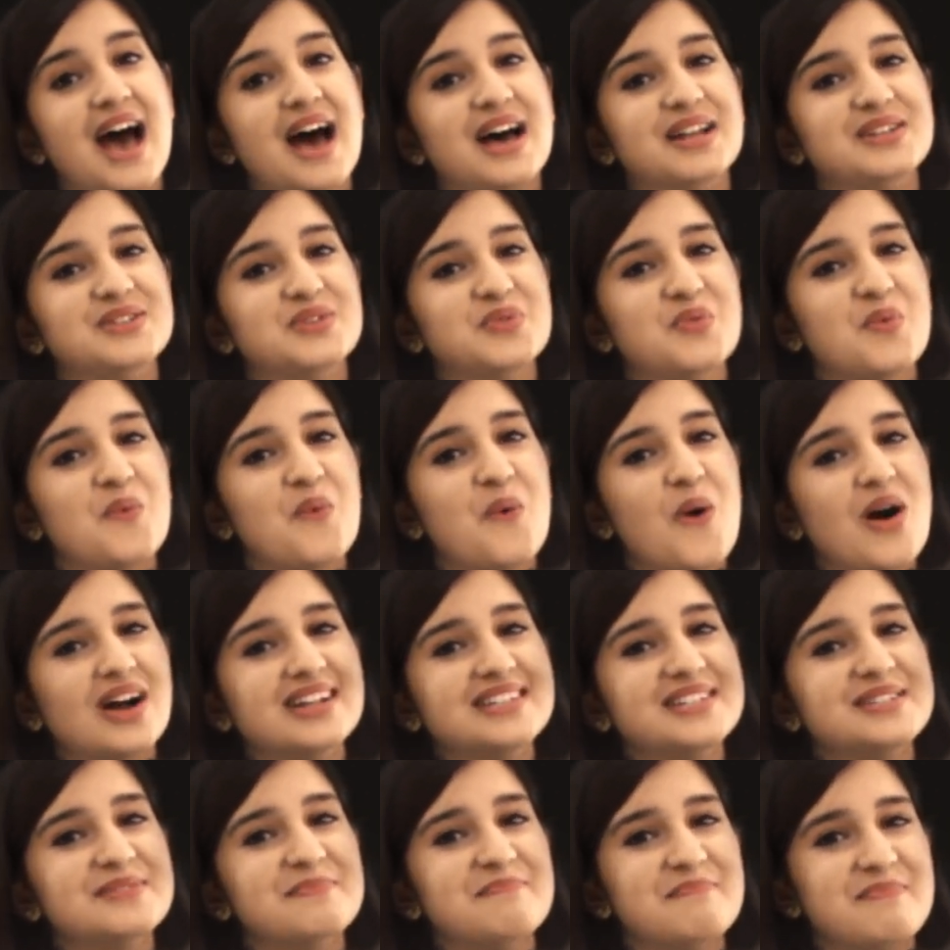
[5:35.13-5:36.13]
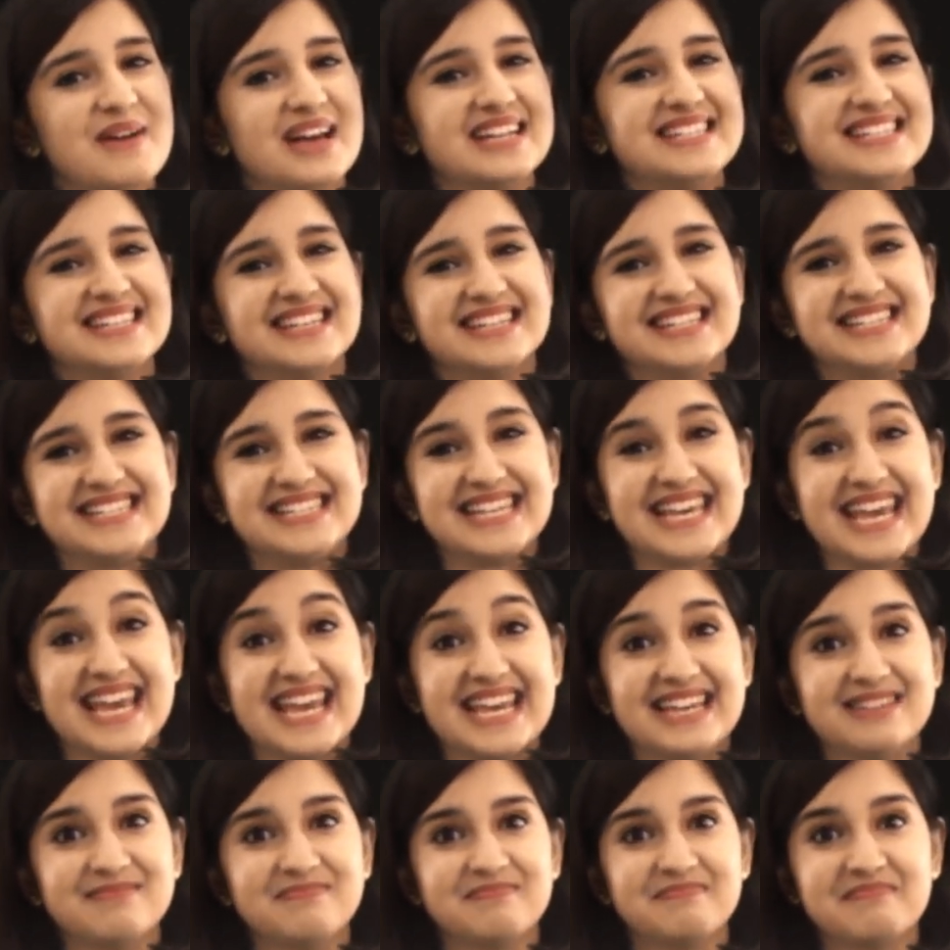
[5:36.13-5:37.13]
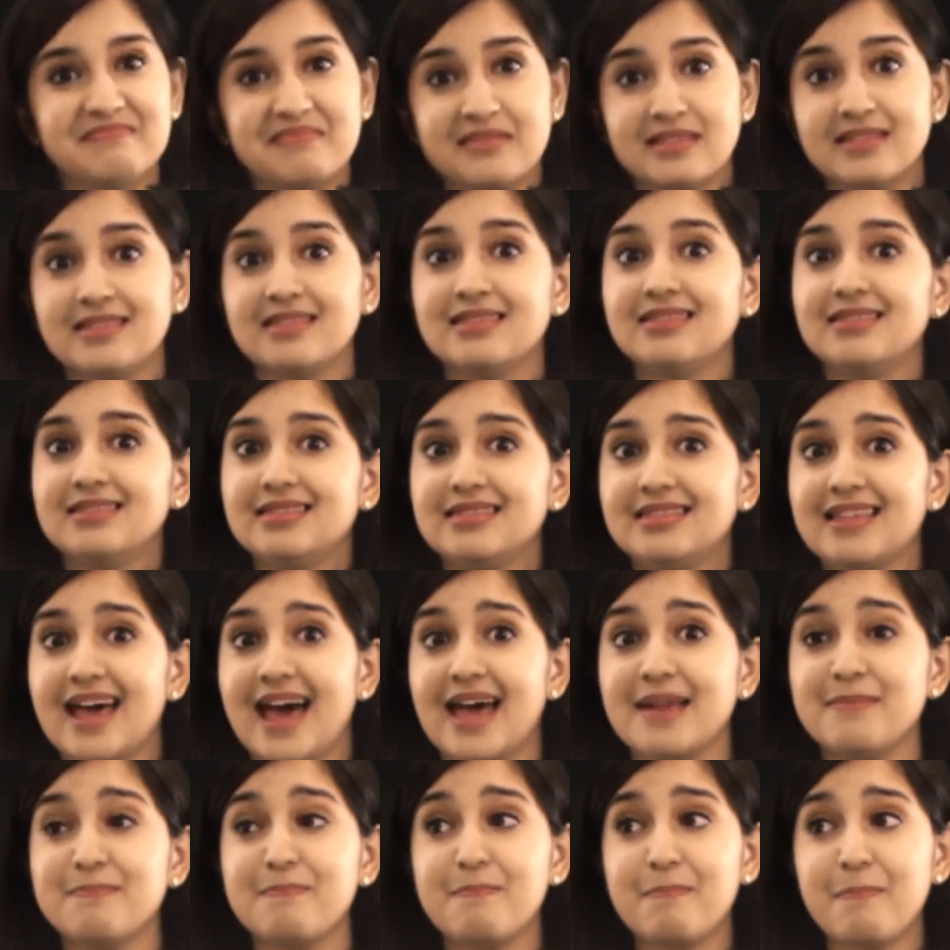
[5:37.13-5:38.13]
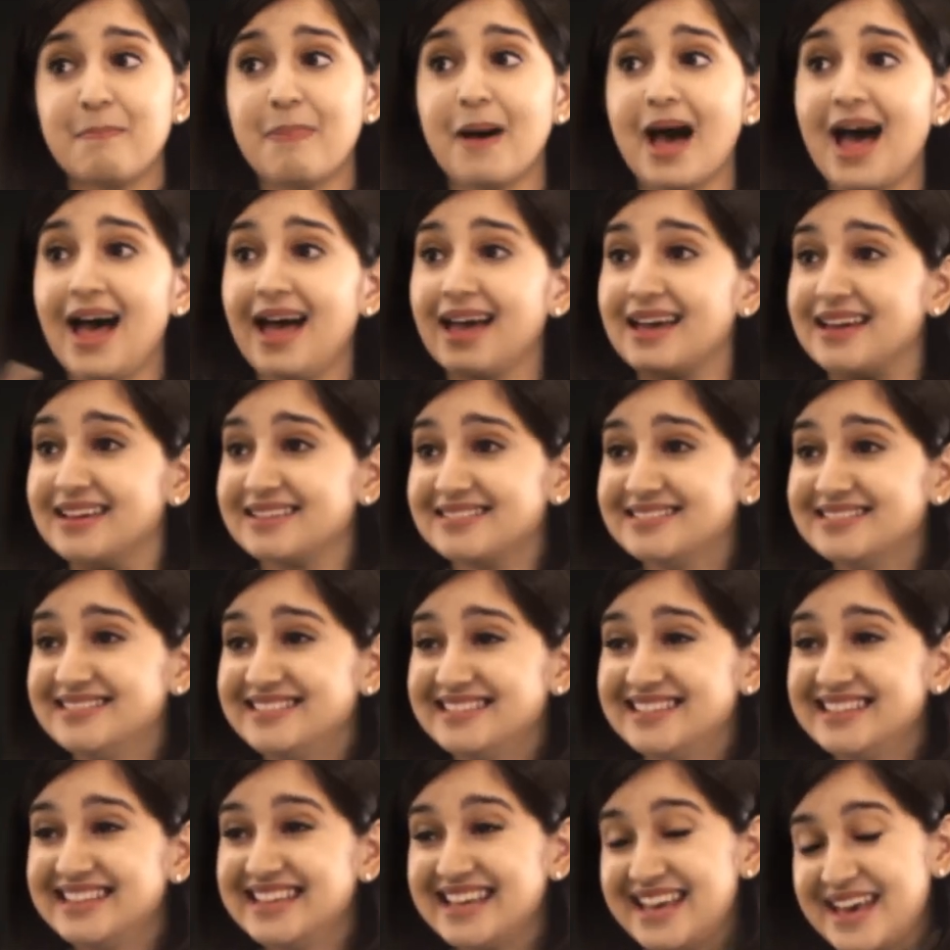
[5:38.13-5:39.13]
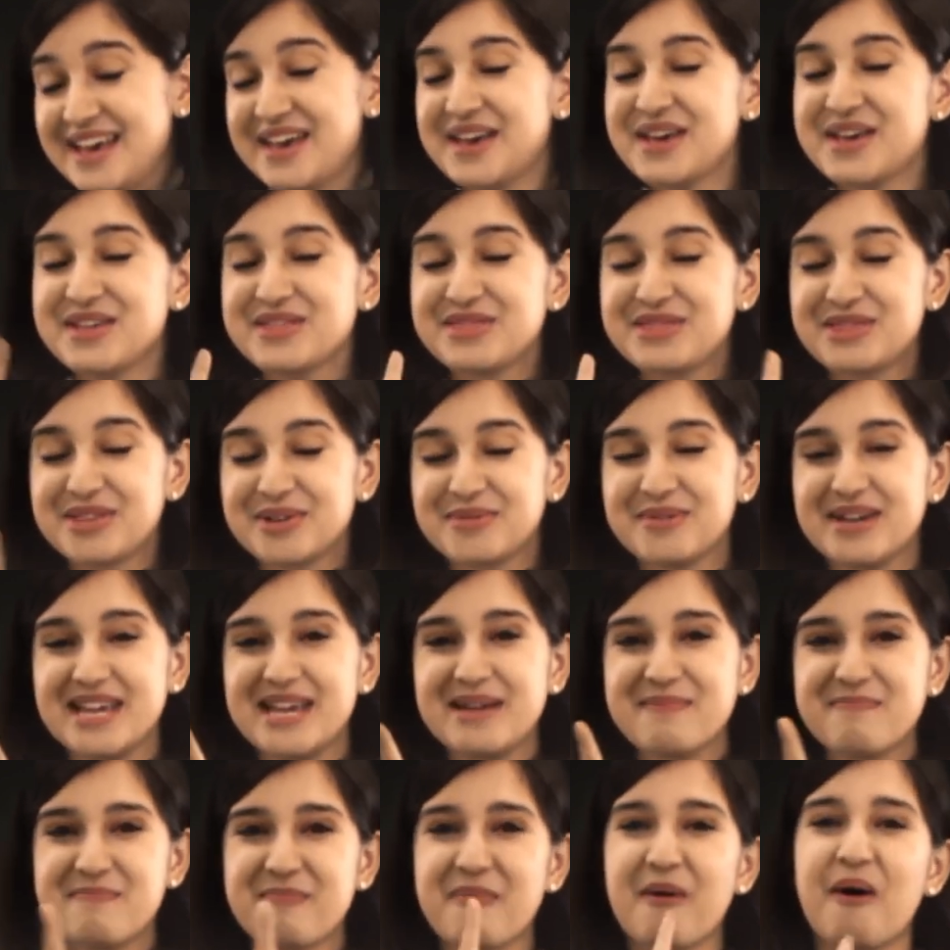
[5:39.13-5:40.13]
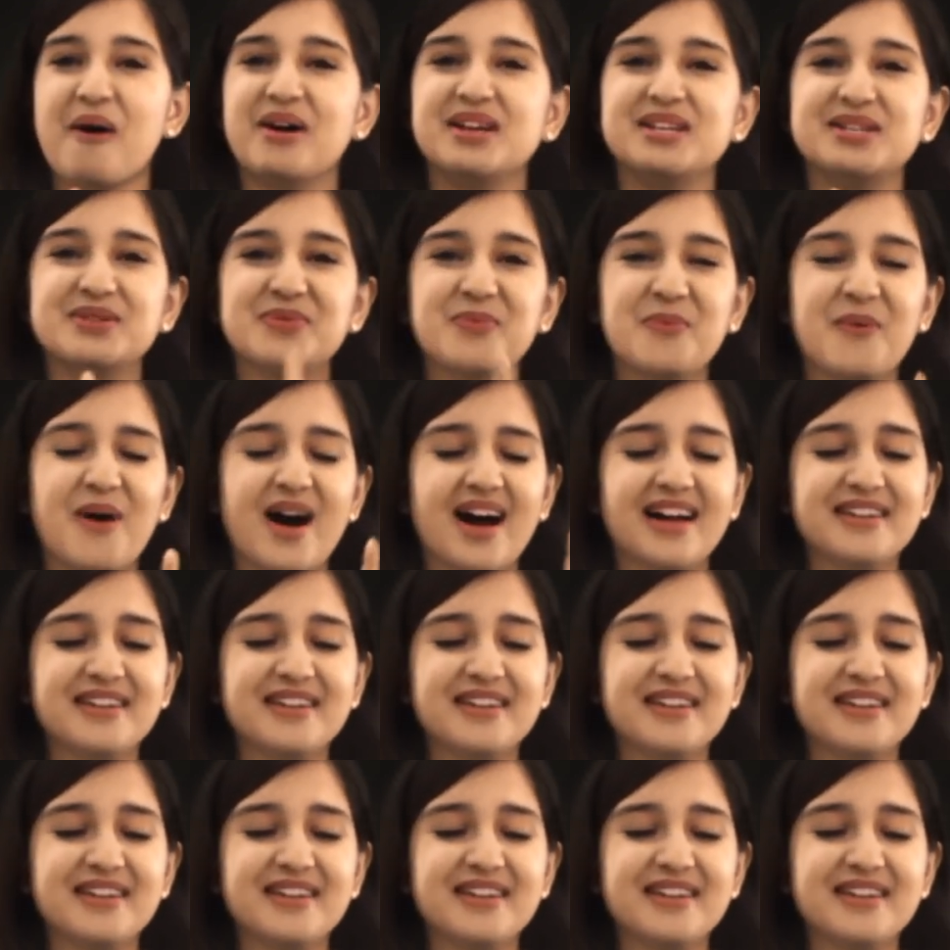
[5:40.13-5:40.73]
And what better day than pi? 3.14,